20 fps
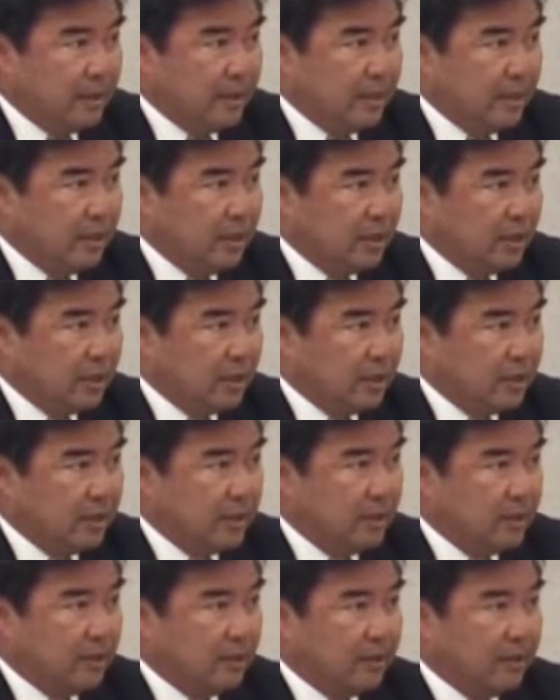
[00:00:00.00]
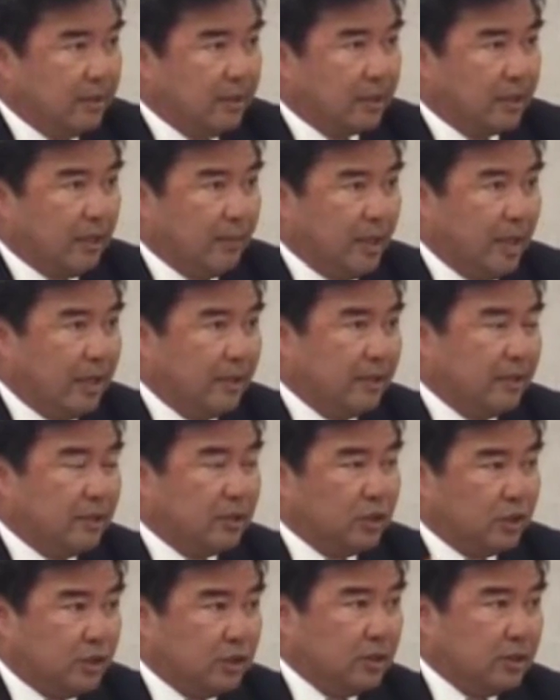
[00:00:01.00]
initially to, come out and
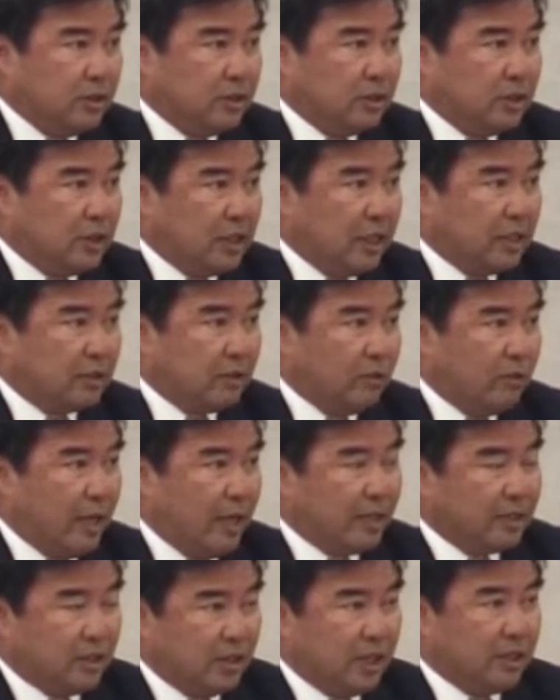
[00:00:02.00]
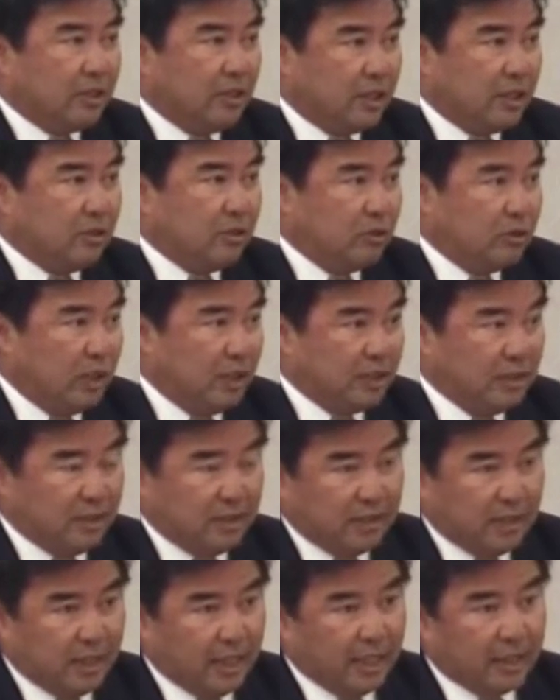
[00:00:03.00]
check the rack, check the constructions,